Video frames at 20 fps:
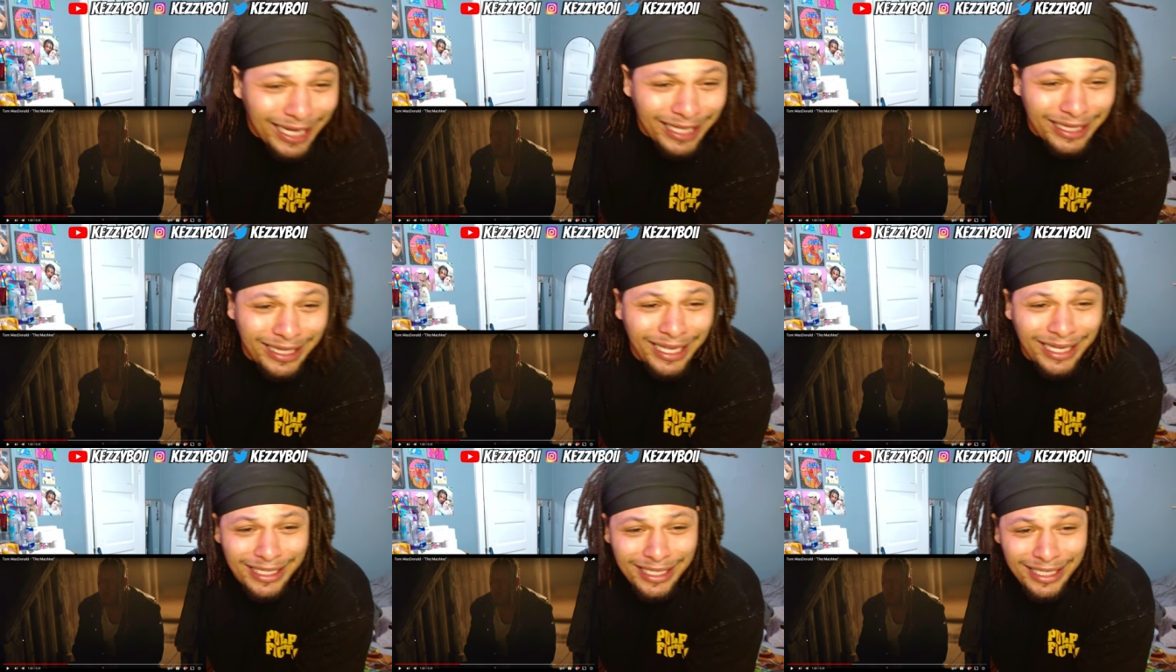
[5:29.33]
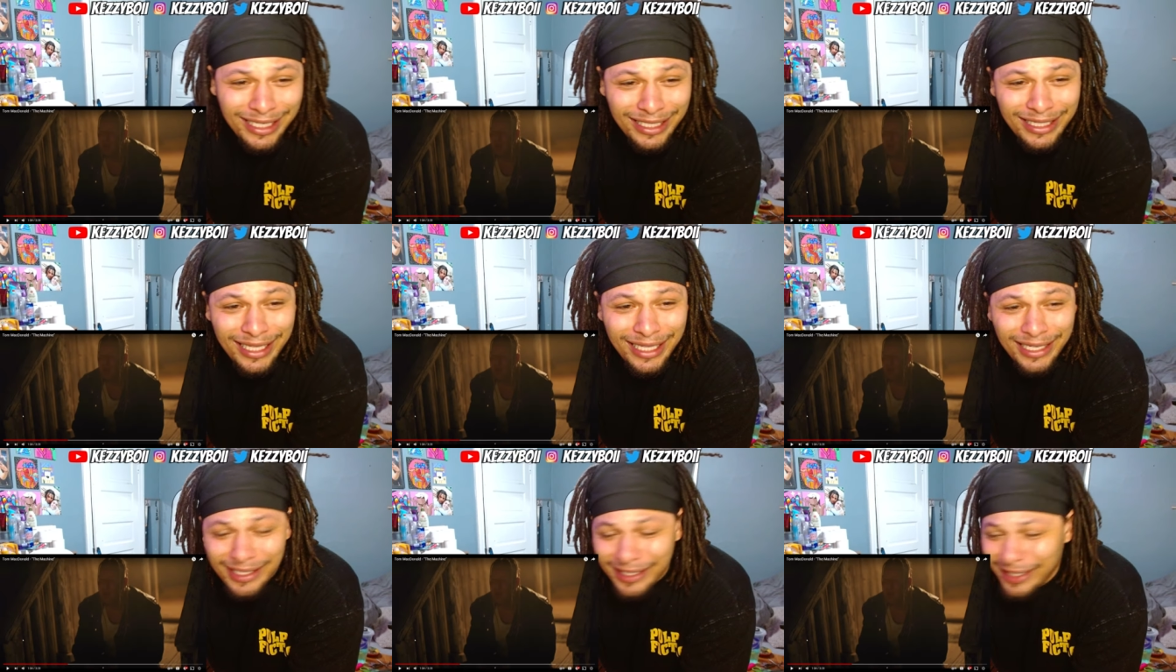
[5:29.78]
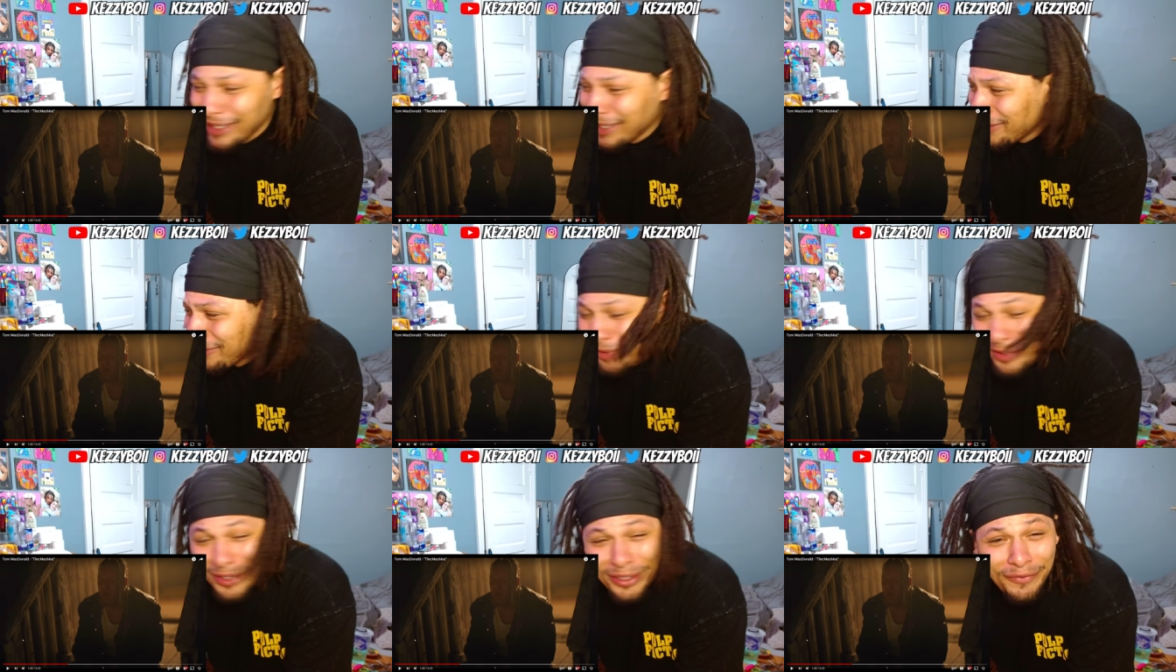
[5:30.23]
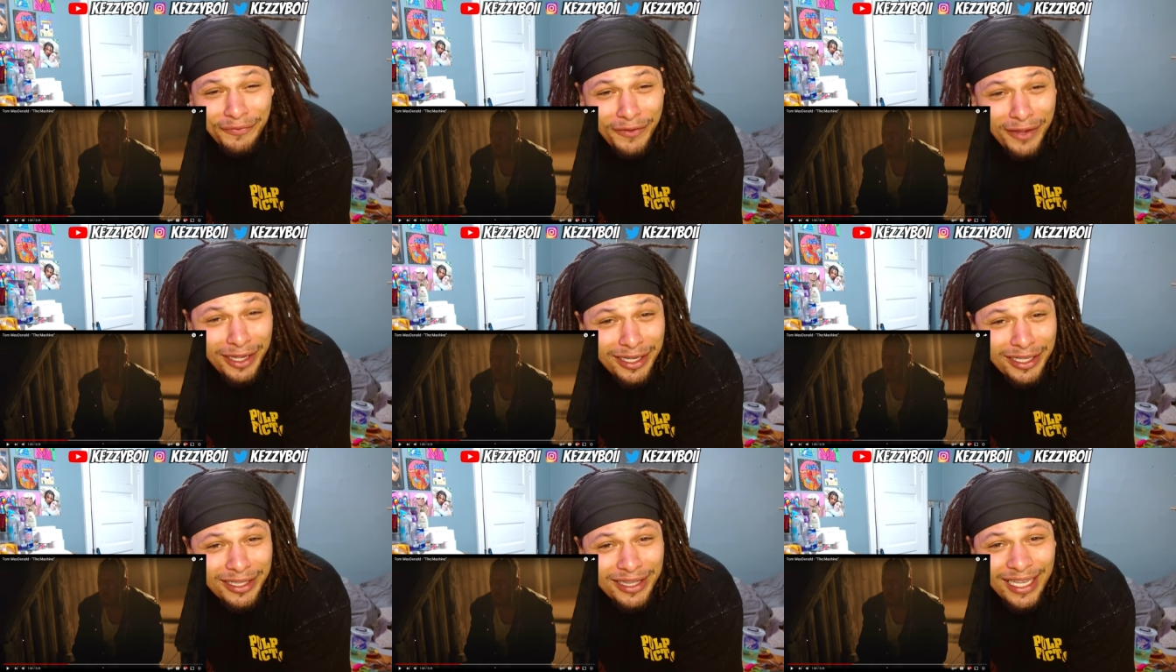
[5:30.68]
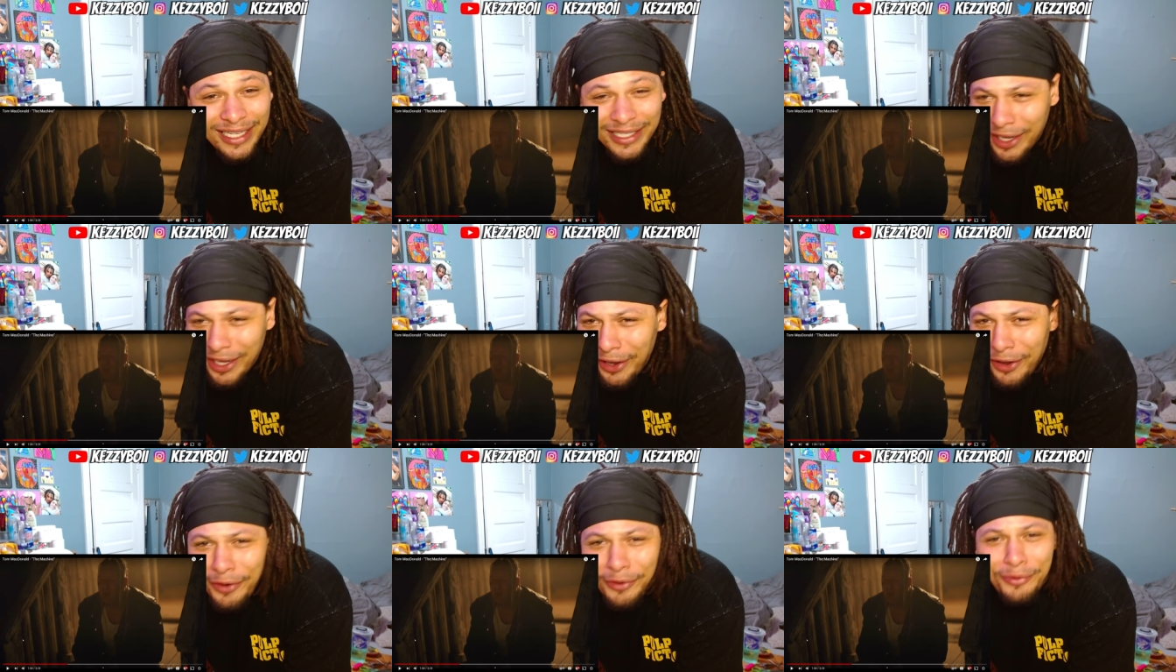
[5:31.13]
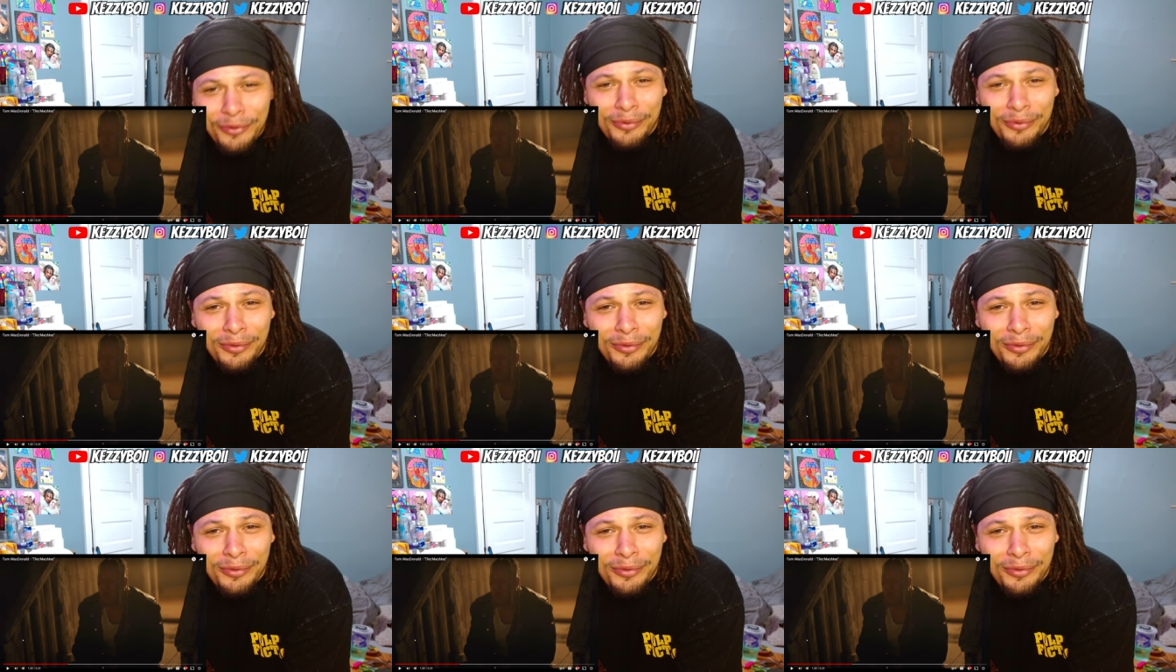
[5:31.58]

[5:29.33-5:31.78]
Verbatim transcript: Like nigga, like what the fuck? Like no.